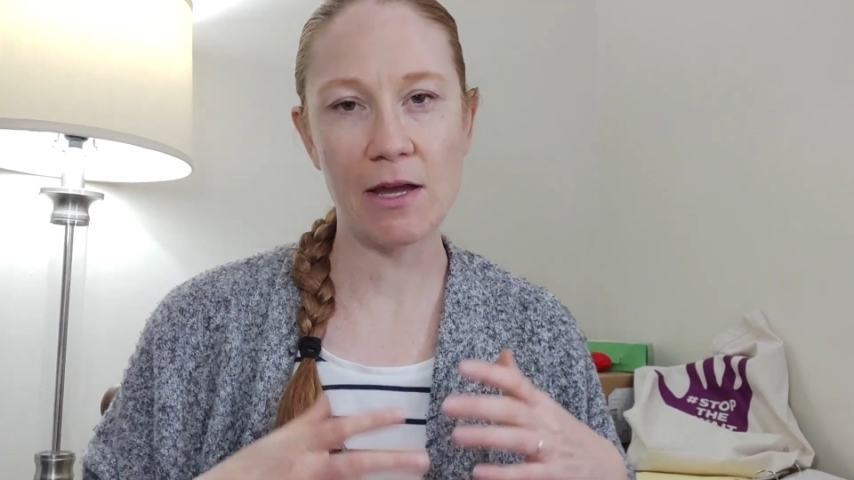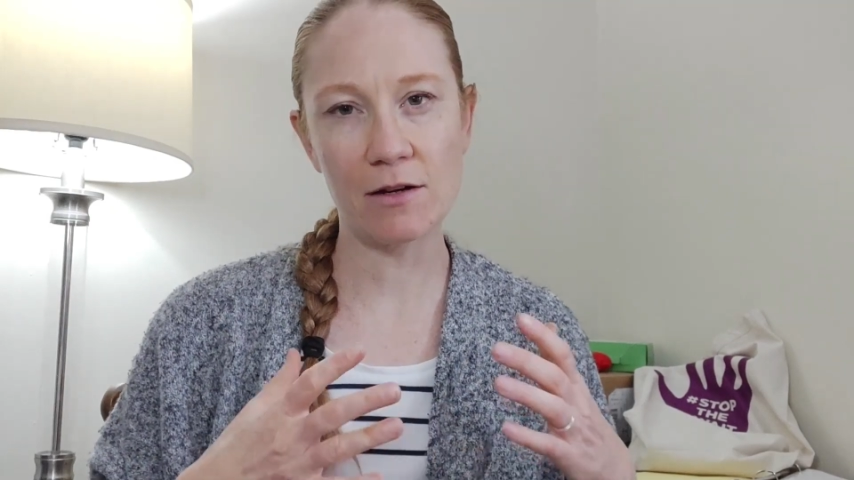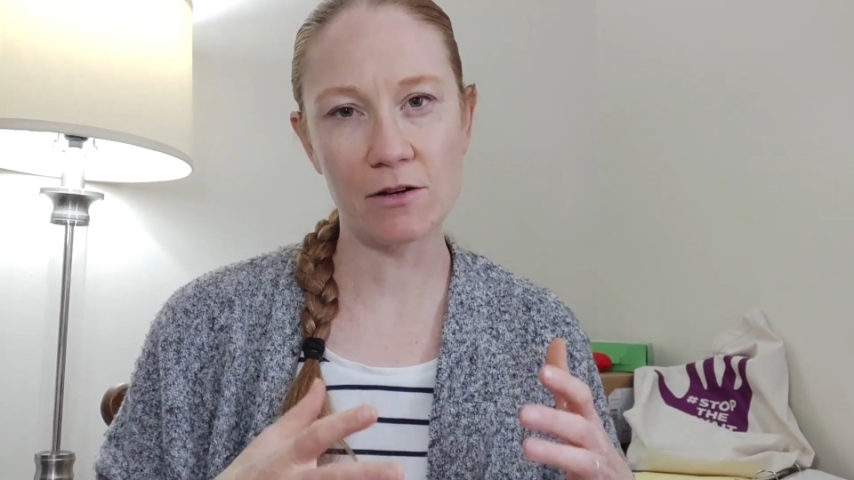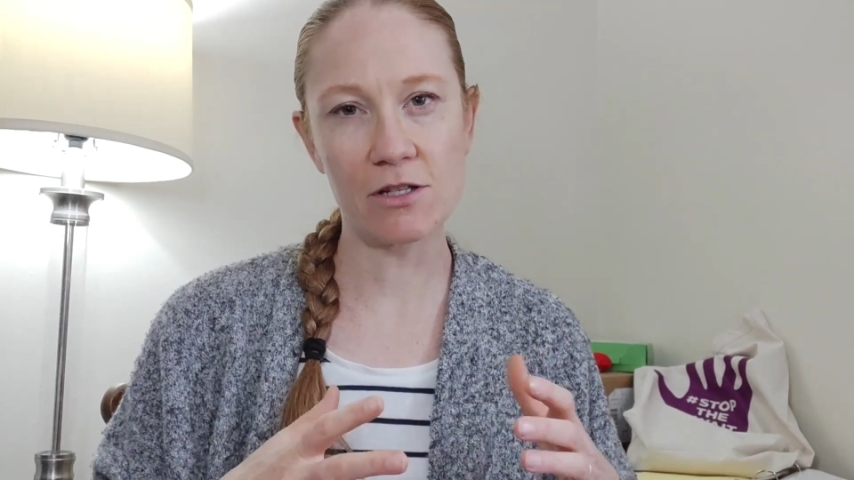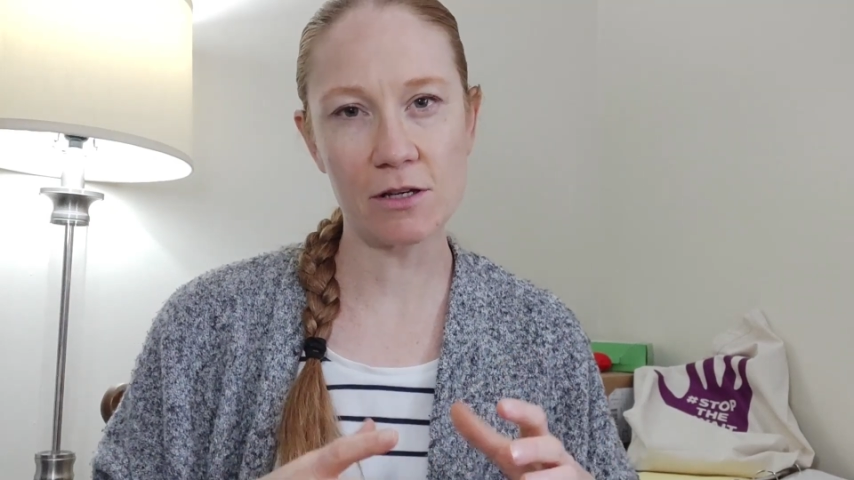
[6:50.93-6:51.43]

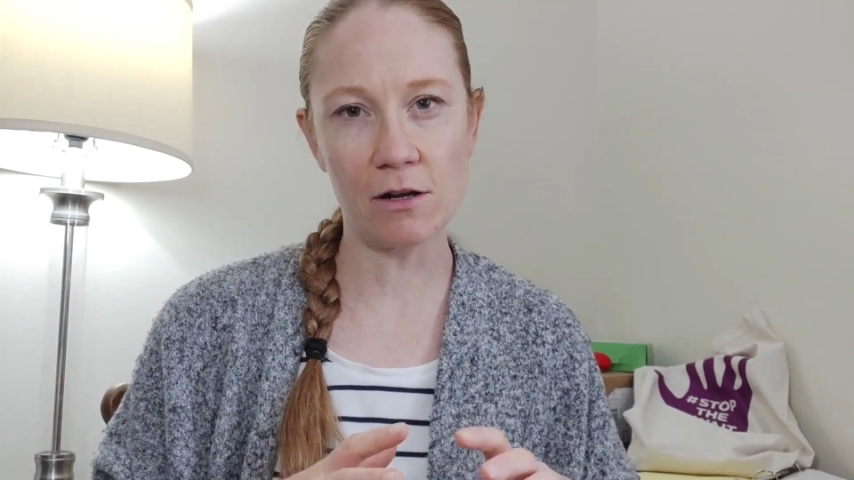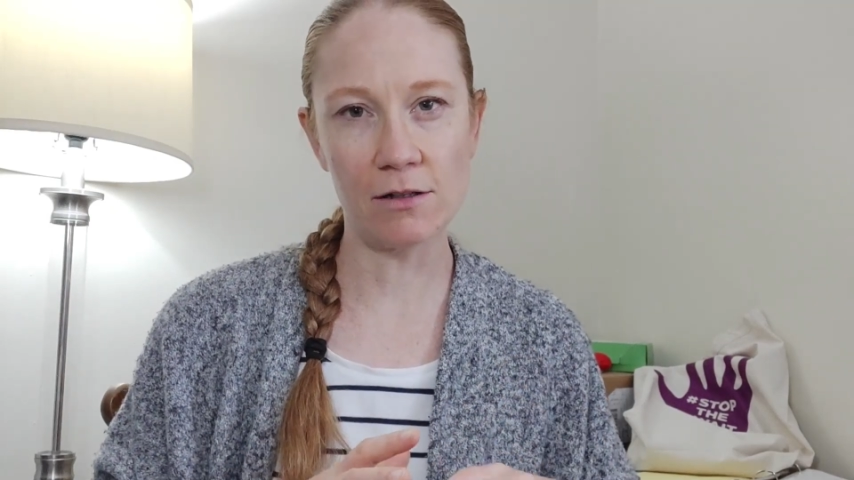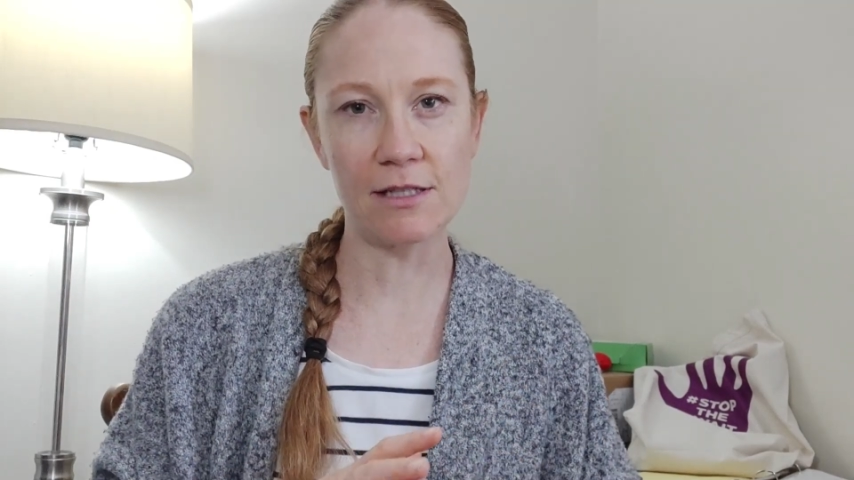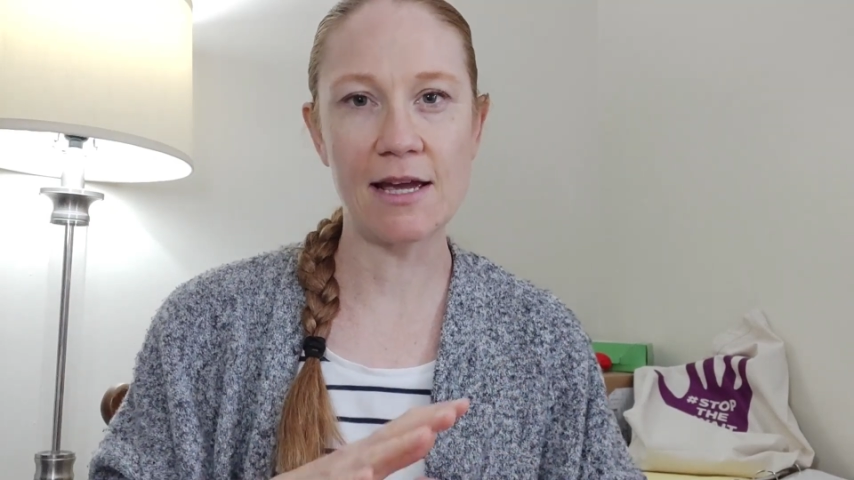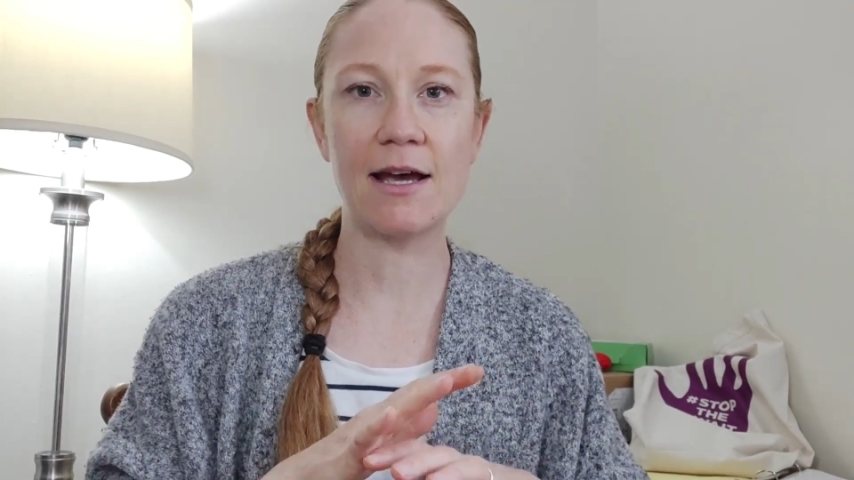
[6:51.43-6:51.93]
and our
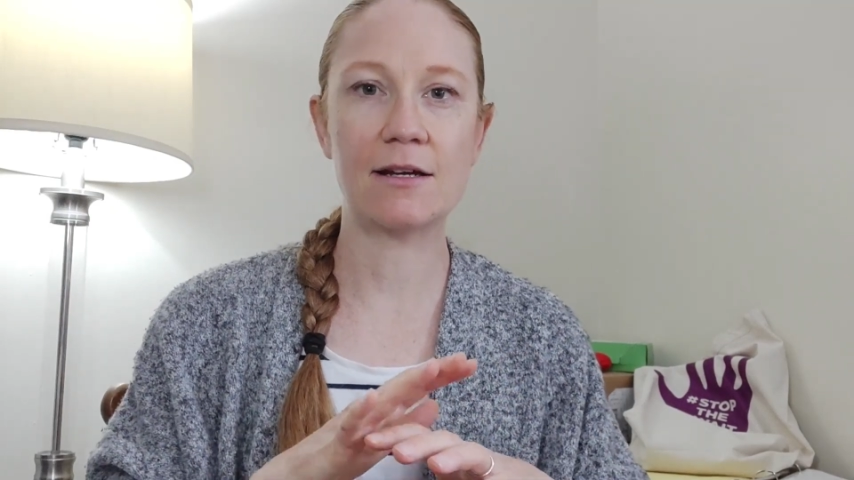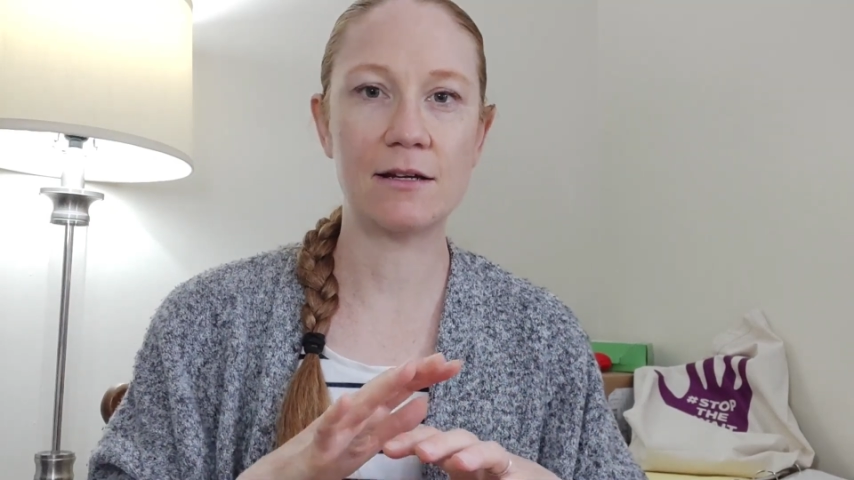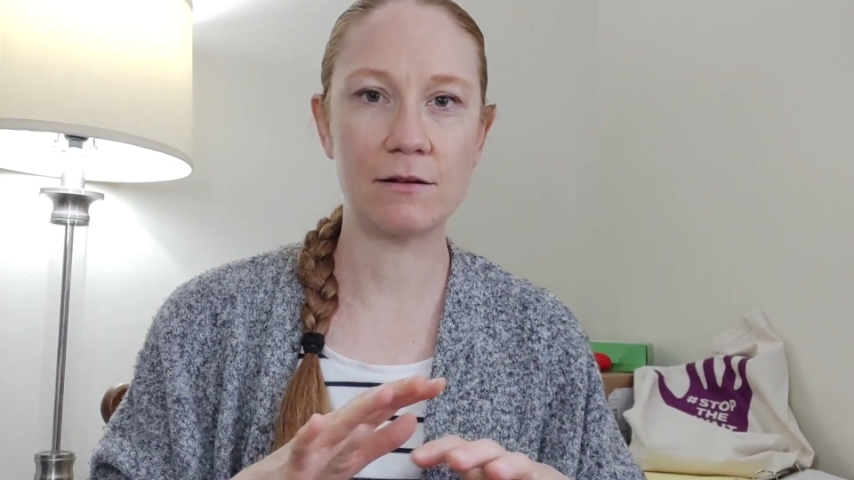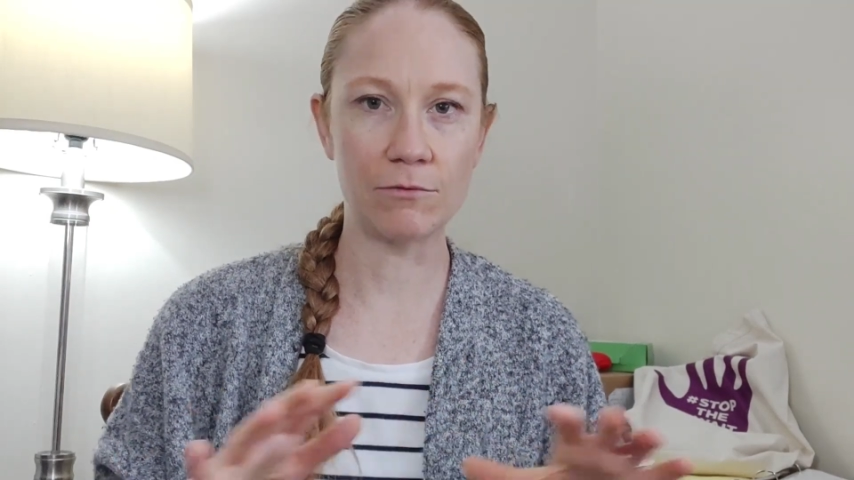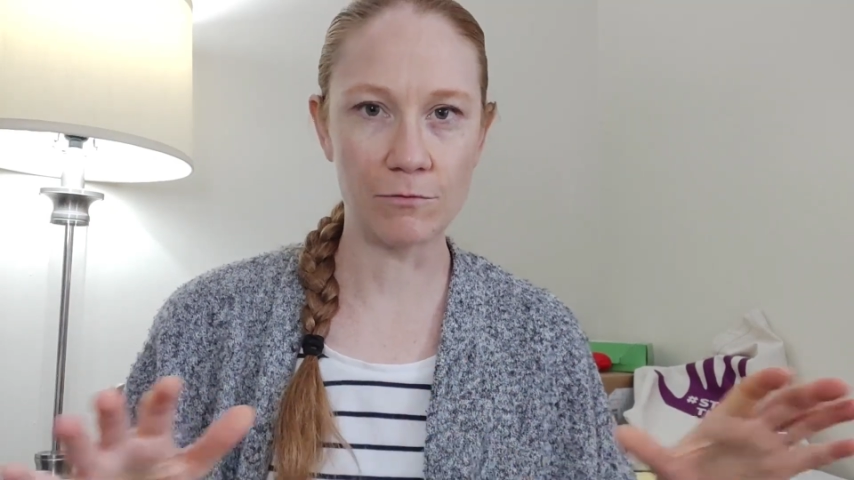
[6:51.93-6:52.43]
salt at a